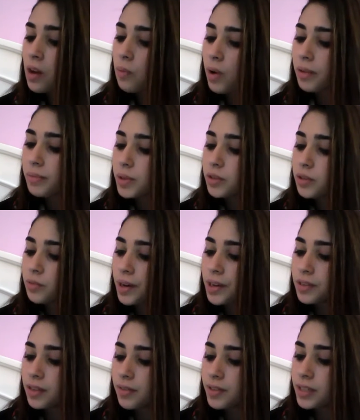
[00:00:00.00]
While most
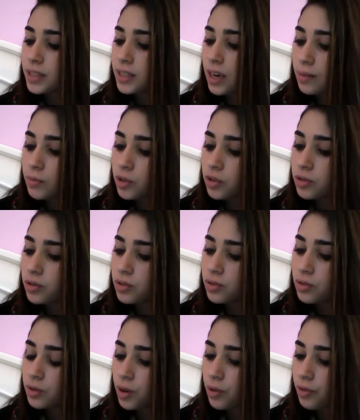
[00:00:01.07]
writers of his time
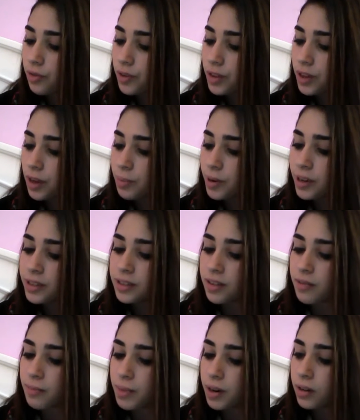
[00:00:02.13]
strove for the appearance
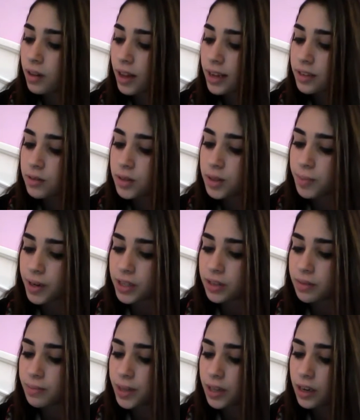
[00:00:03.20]
of middle-class
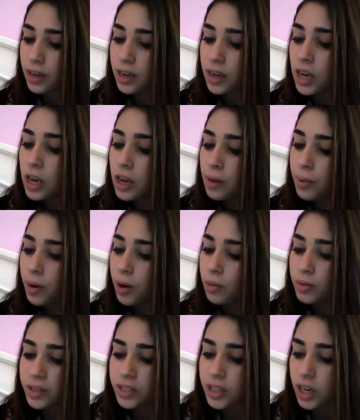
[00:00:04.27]
respectability, Poe
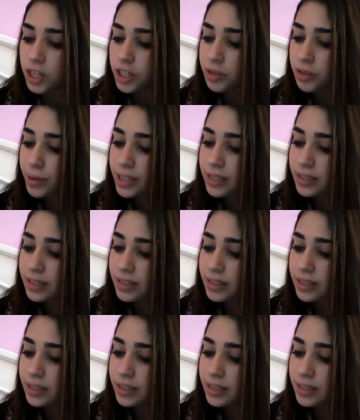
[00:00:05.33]
was touched by